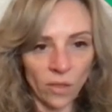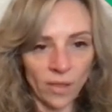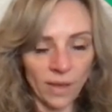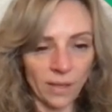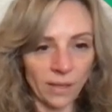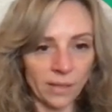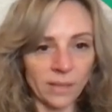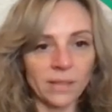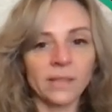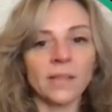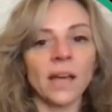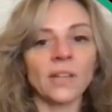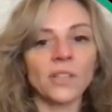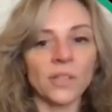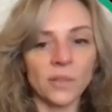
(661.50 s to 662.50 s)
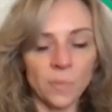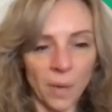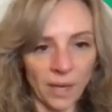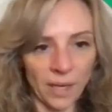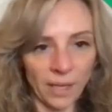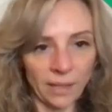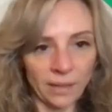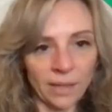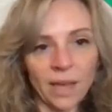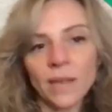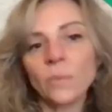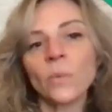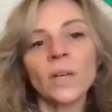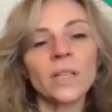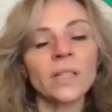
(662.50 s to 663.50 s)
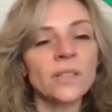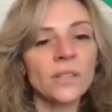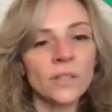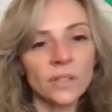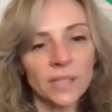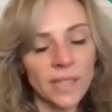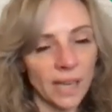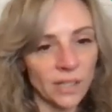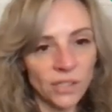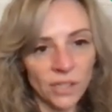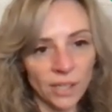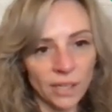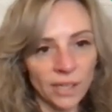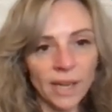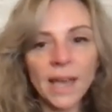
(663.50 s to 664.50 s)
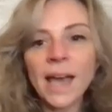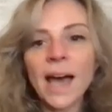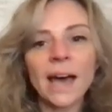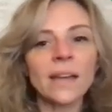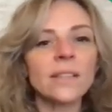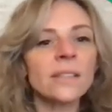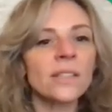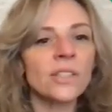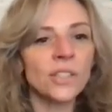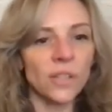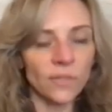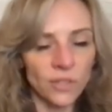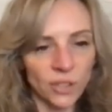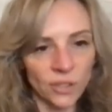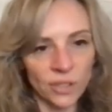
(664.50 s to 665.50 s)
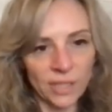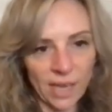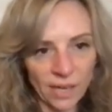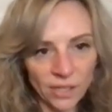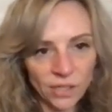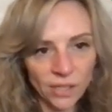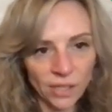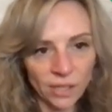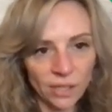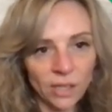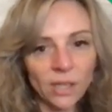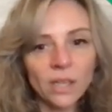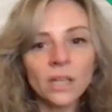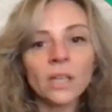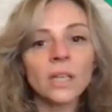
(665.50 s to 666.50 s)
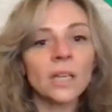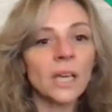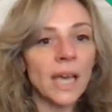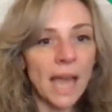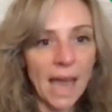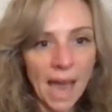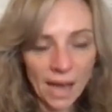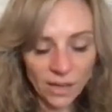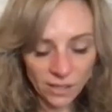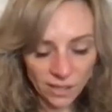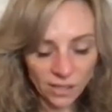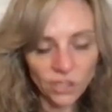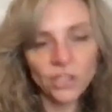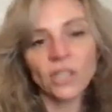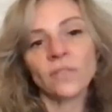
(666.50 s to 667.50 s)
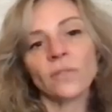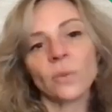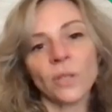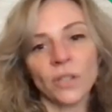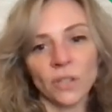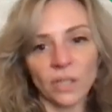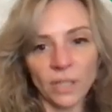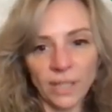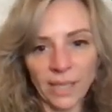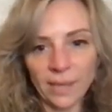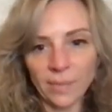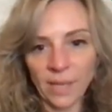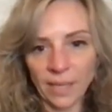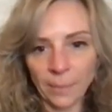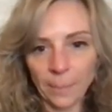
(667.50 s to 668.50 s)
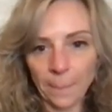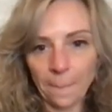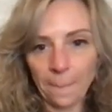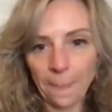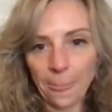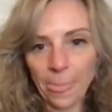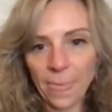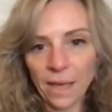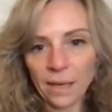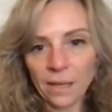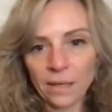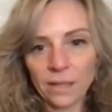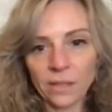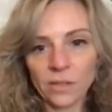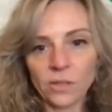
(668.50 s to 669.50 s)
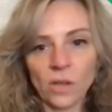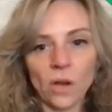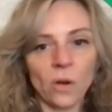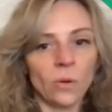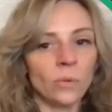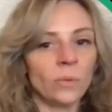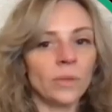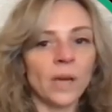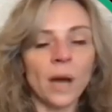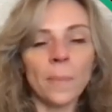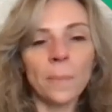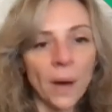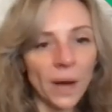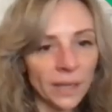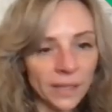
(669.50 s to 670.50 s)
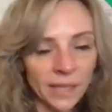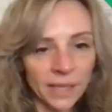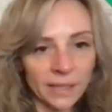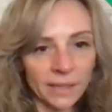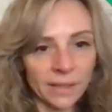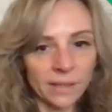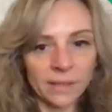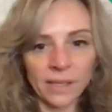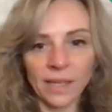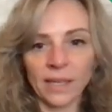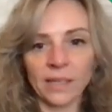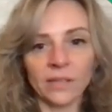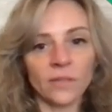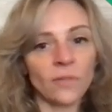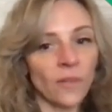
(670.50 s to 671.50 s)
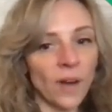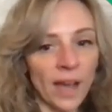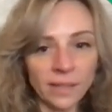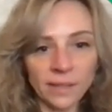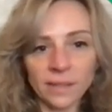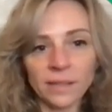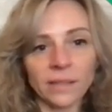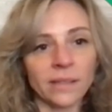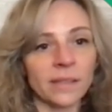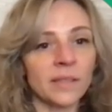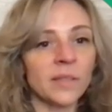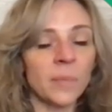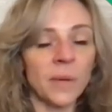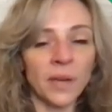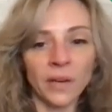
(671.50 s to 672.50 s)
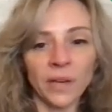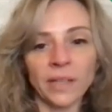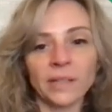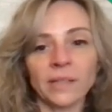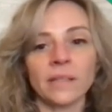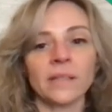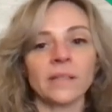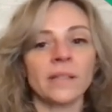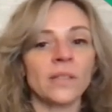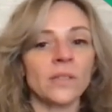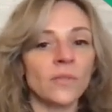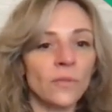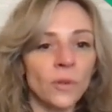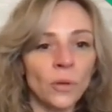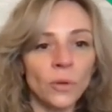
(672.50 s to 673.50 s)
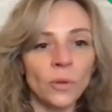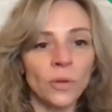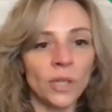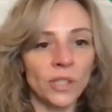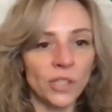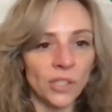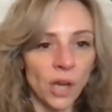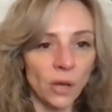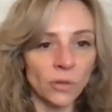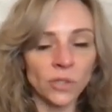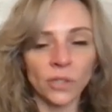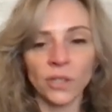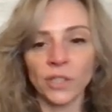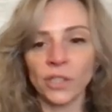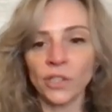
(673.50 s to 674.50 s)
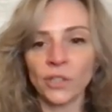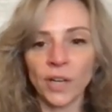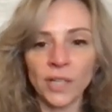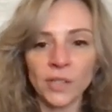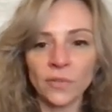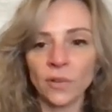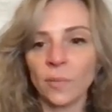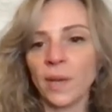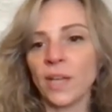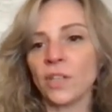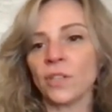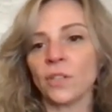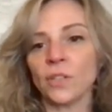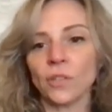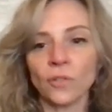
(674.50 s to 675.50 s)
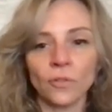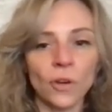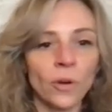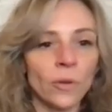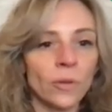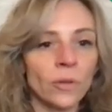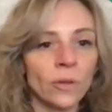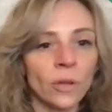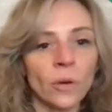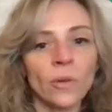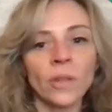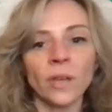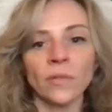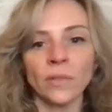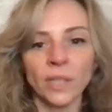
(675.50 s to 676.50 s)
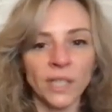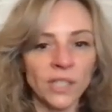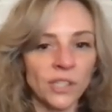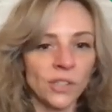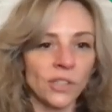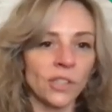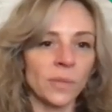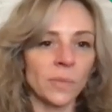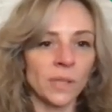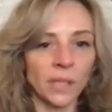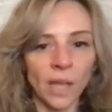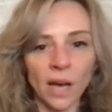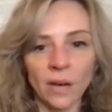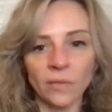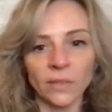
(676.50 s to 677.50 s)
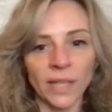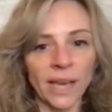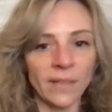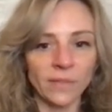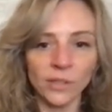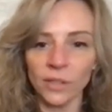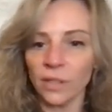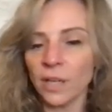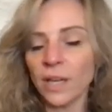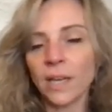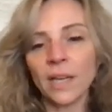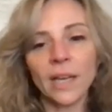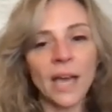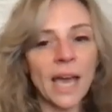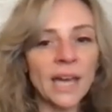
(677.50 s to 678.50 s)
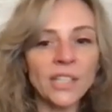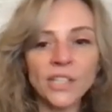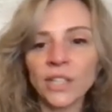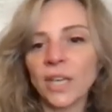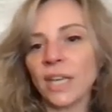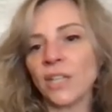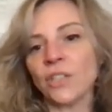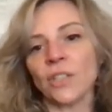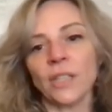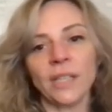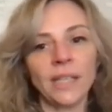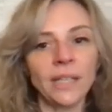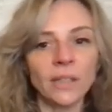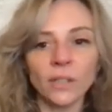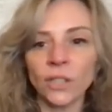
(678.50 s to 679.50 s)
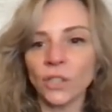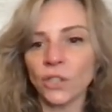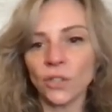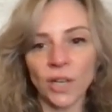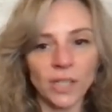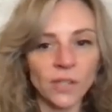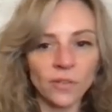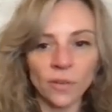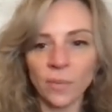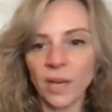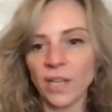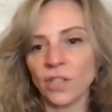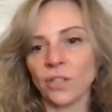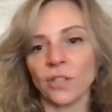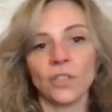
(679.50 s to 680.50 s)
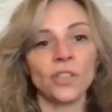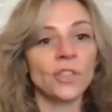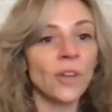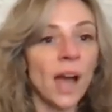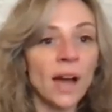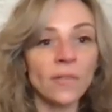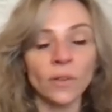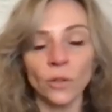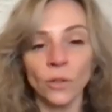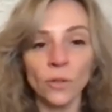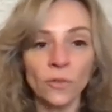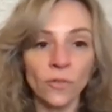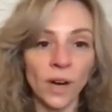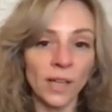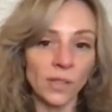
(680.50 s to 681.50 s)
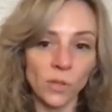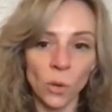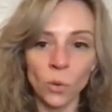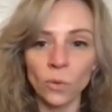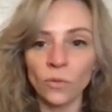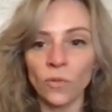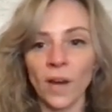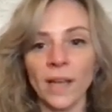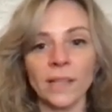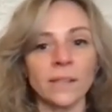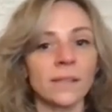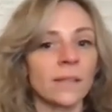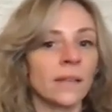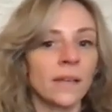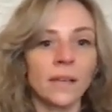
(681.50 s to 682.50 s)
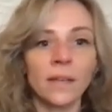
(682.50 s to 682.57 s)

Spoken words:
things, it's not just money. And witness your intention. How does this shift your intention? How does this shift what you're claiming? So abundance is friends, it's experiences, it's food, it's shelter, it's transformation, it's growth, clothing, relationships, love, laughter, education, healing, transformations, travel, new friends, old friends,